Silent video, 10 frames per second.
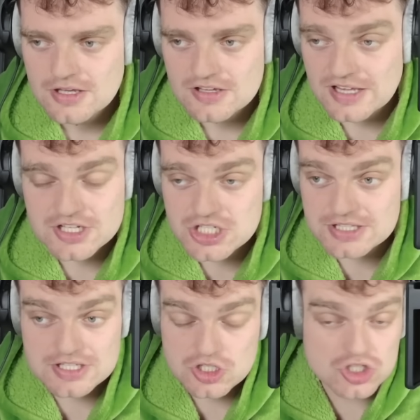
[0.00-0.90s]
Like,
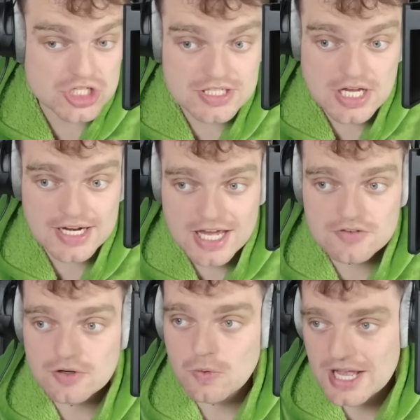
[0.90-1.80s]
she's gone out
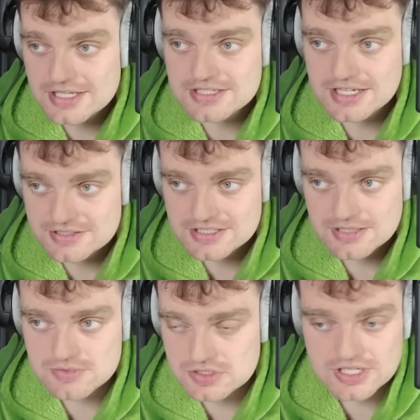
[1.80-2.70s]
of her way to
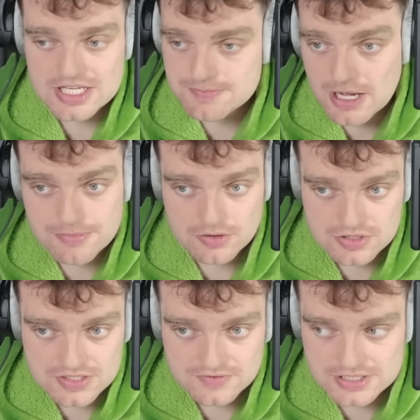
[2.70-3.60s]
get spot
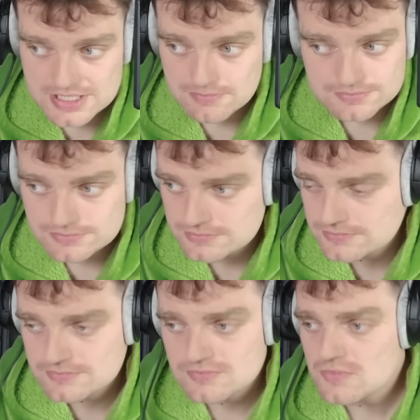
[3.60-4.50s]
bonuses for the team.
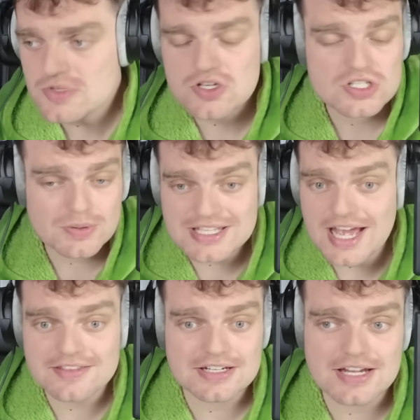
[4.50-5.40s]
So at the
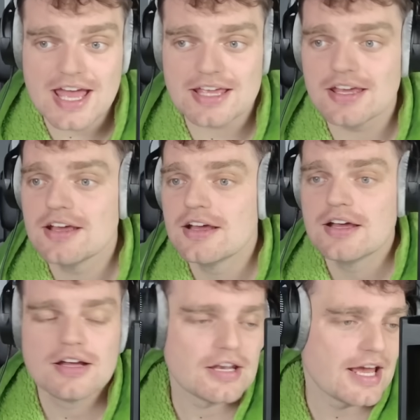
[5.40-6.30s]
end of the day,
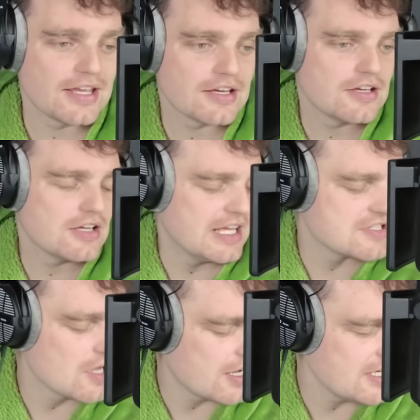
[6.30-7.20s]
like, she's
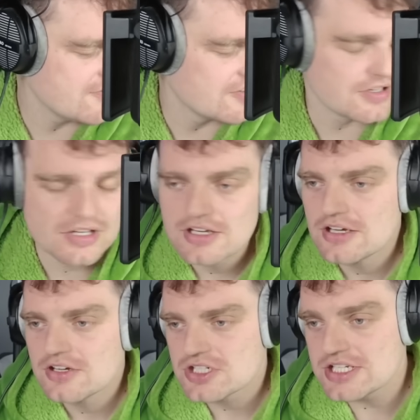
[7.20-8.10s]
not even
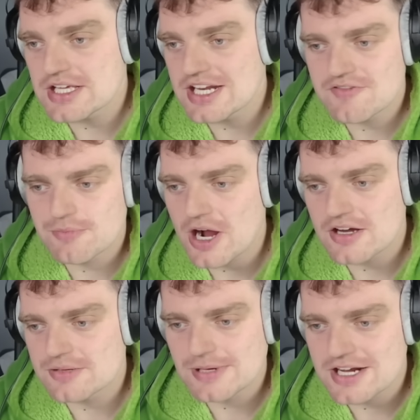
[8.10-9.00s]

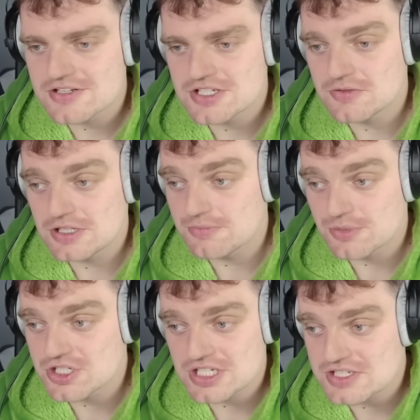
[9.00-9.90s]
part of the players union,
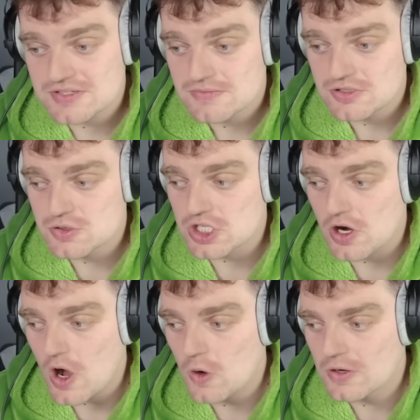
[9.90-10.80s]
but she's used
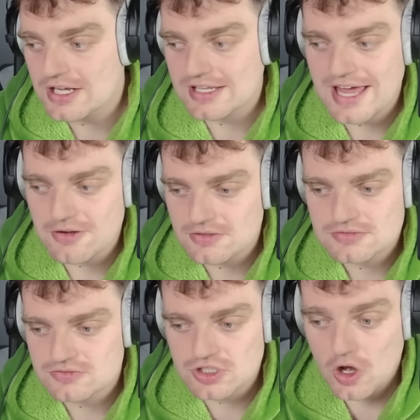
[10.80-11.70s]
her own clout
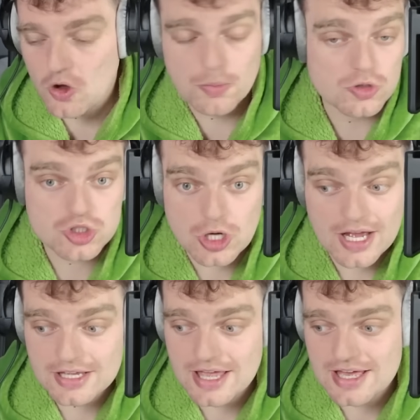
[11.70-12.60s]
to almost
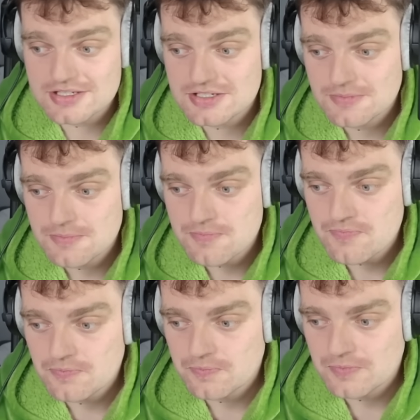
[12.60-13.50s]
try get,
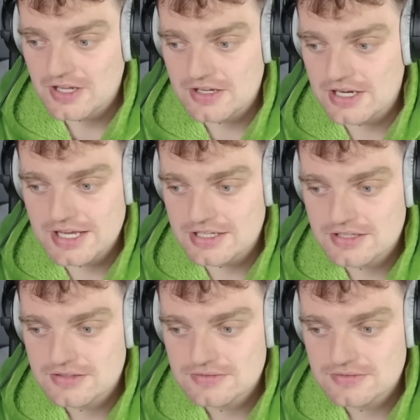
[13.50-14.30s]
like,